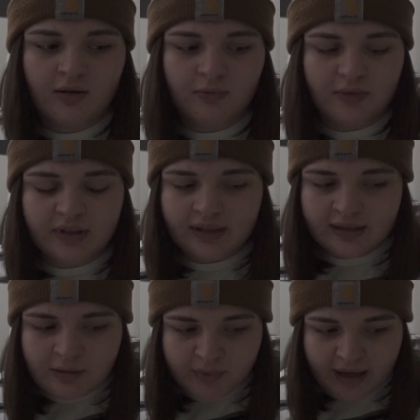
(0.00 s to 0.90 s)
Really
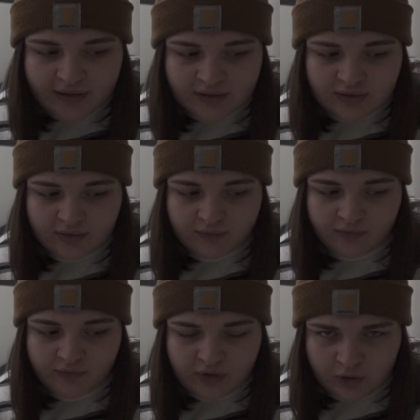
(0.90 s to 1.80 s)
in the past
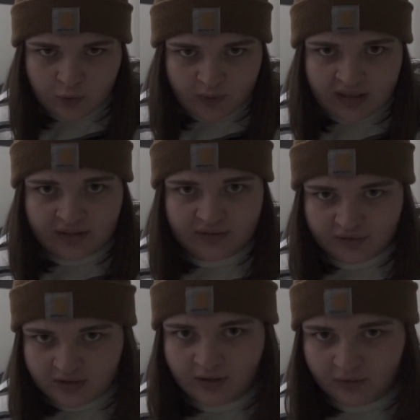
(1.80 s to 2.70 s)
few weeks, the
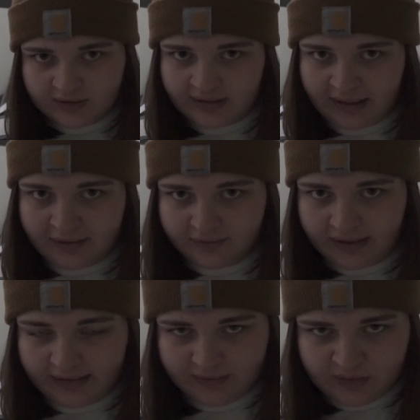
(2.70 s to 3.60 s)
channel has kind of
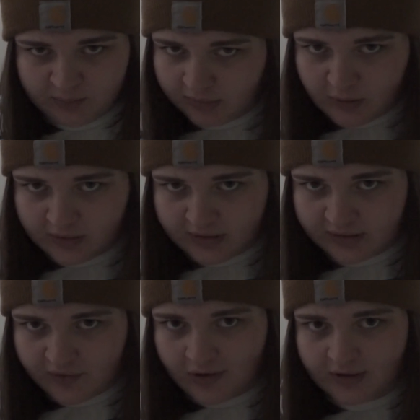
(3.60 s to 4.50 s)
like exploded as
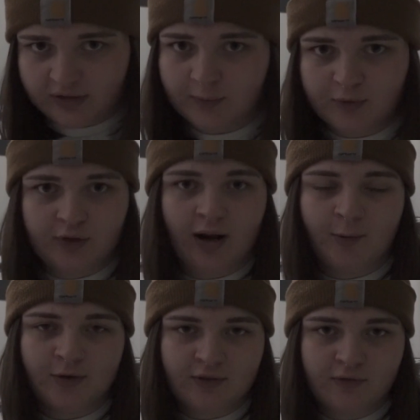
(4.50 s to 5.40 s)
far as
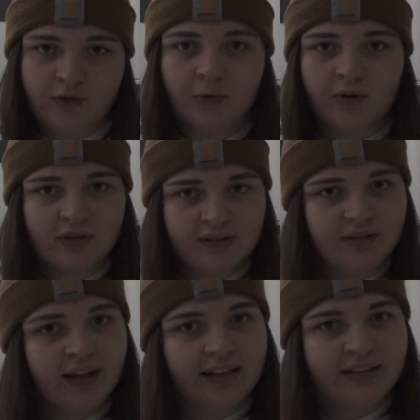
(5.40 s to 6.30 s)
subscribers and viewers and
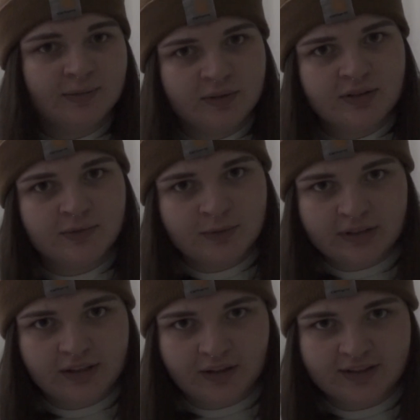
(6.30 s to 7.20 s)
likes, which is
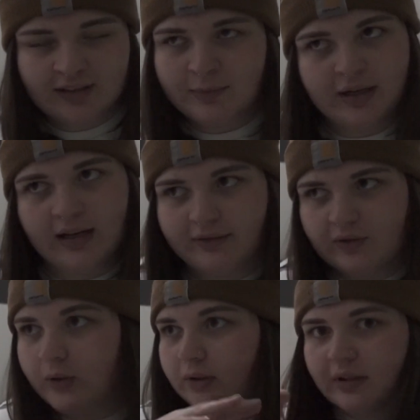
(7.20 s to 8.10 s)
really awesome, and I
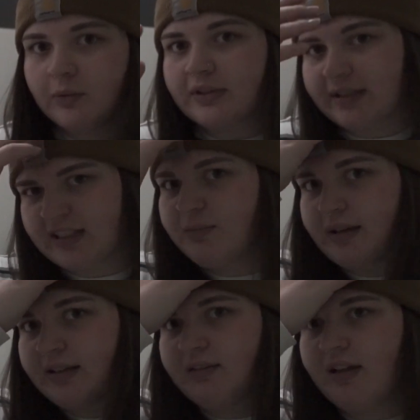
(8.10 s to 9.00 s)
totally wasn't
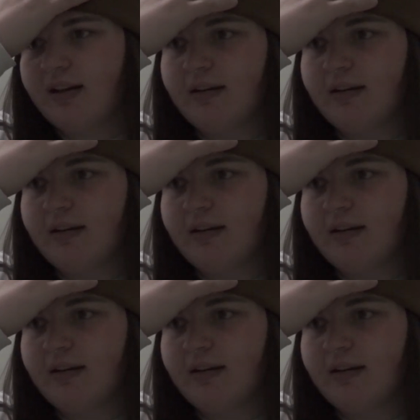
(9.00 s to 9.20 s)
expecting that